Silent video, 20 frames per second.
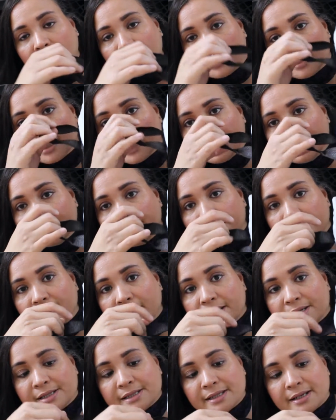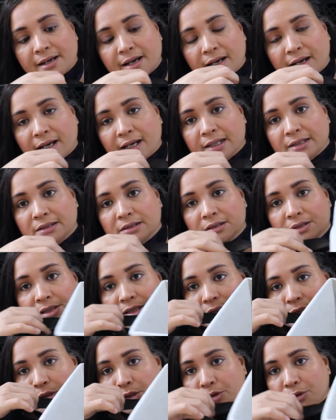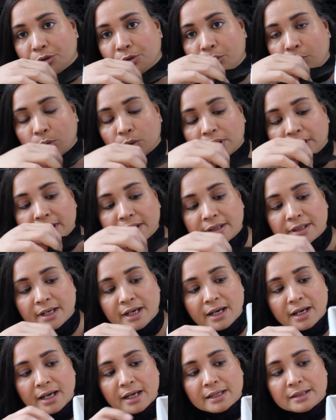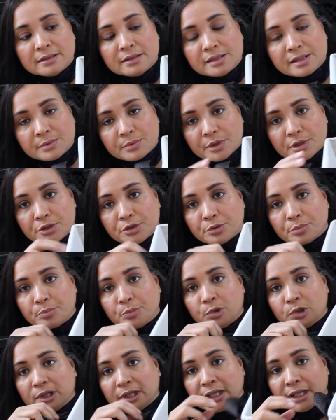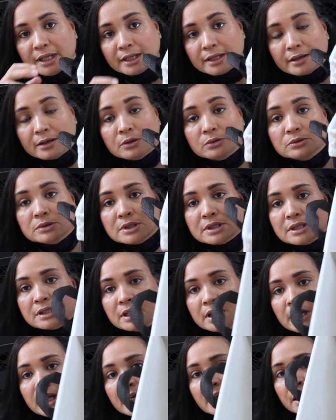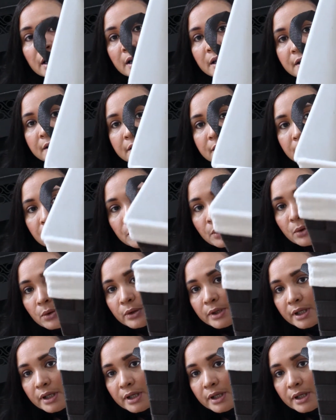I like that it has the handles, so you're holding the handles when you're pulling it out. So